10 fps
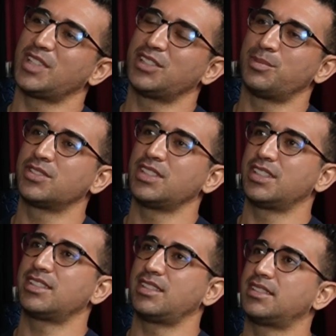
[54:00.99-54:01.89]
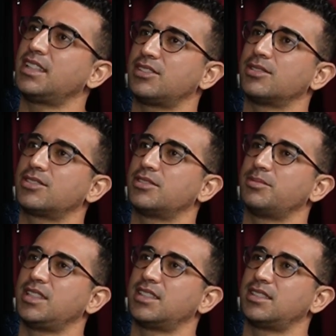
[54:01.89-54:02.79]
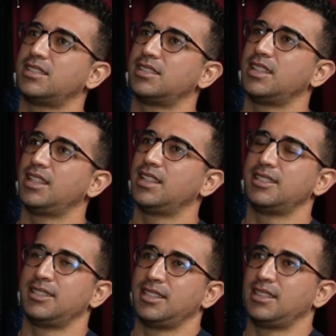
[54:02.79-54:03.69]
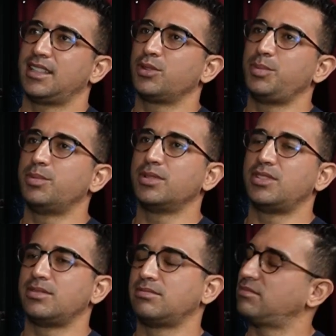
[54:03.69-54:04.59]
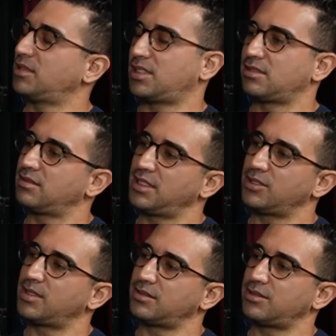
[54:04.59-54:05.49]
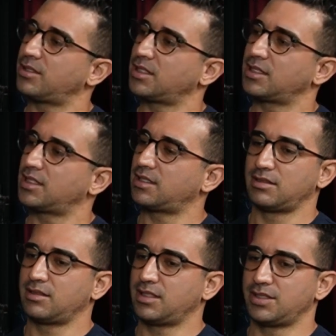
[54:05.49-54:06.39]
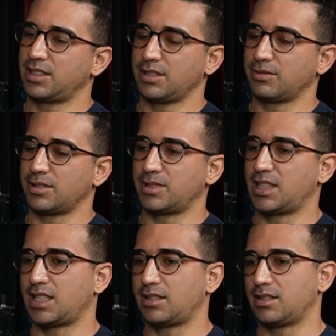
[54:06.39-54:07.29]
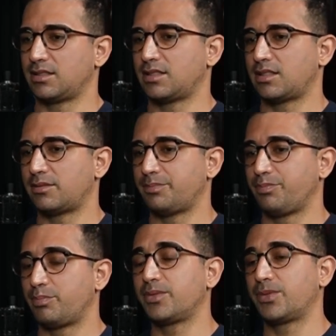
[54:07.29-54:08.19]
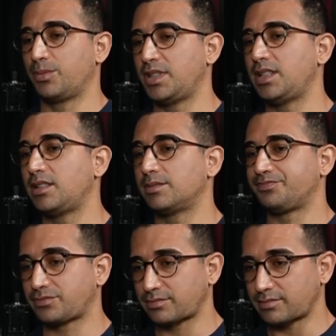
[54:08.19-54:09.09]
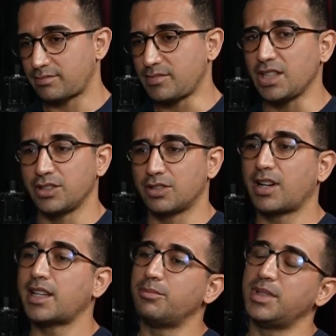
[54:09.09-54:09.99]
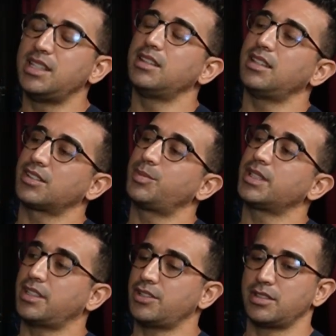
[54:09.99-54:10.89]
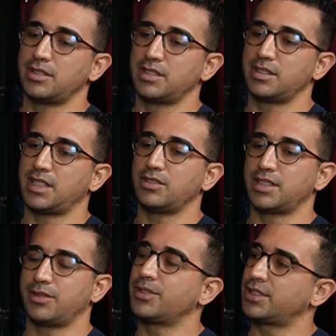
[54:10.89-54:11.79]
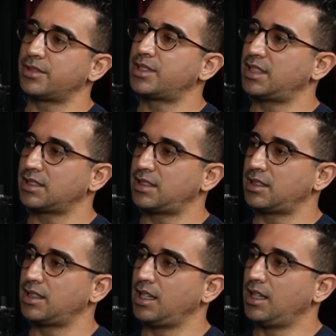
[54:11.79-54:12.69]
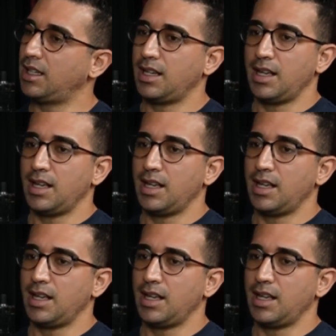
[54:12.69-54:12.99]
it's mostly just to stay social because that's what people do. You know, they go out and drink, and there's nothing wrong with that. But for me, you're right. Meeting the expectations that you set for yourself the next day. Mm-hmm.